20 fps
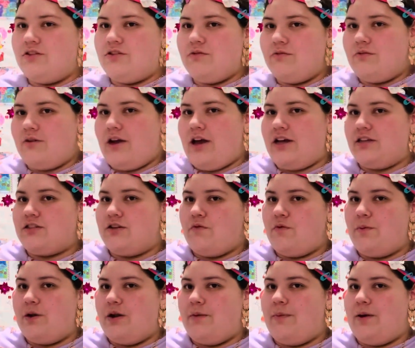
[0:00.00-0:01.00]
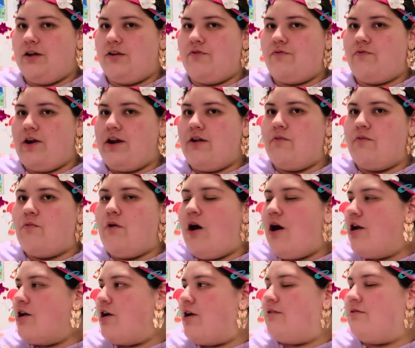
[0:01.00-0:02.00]
Don't ask Ruben about afraid of
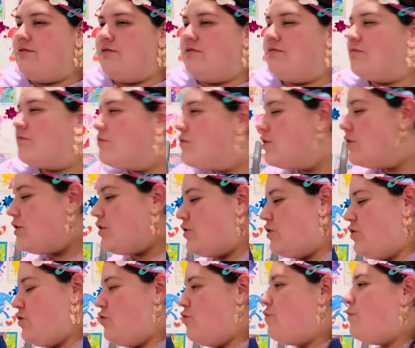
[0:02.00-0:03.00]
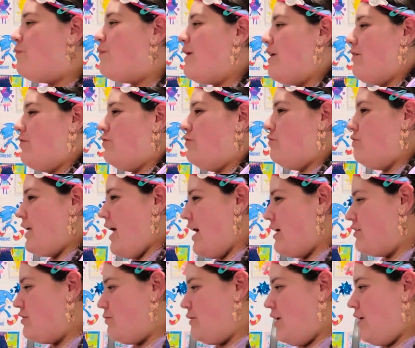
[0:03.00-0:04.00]
water. You better
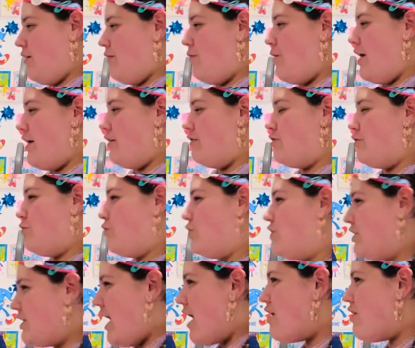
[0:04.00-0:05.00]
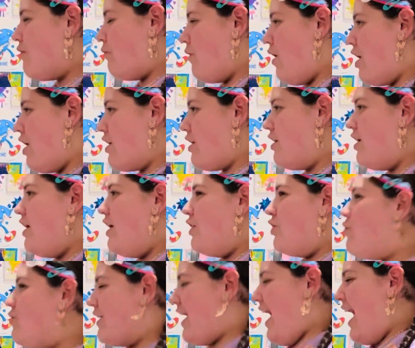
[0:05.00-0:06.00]
ask me why you're so scared of water.
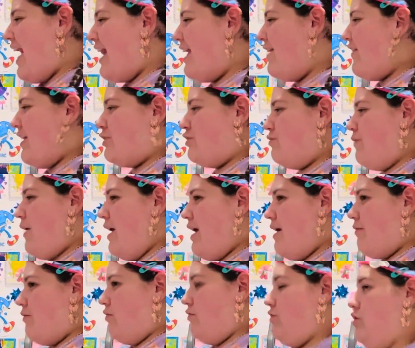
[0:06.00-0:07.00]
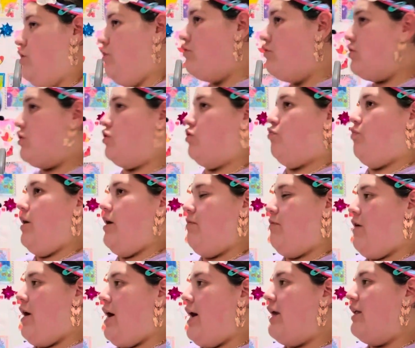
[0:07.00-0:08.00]
You can't even swim. You swim,
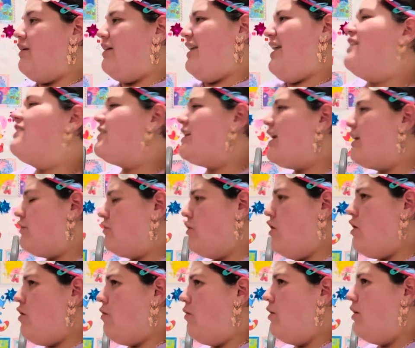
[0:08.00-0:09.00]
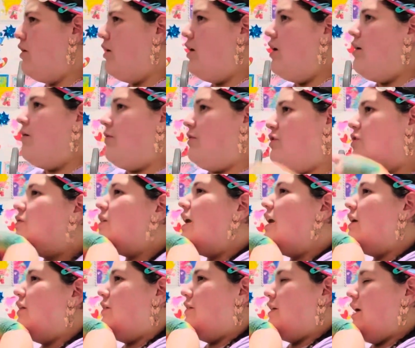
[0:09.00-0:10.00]
right? Yes, I do. But you
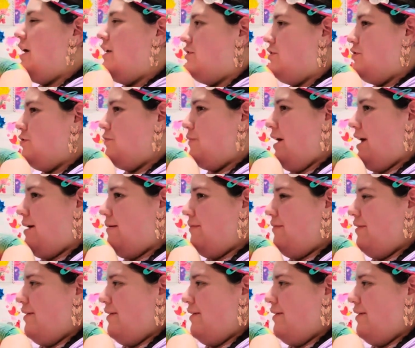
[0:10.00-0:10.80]
gotta learn how to swim.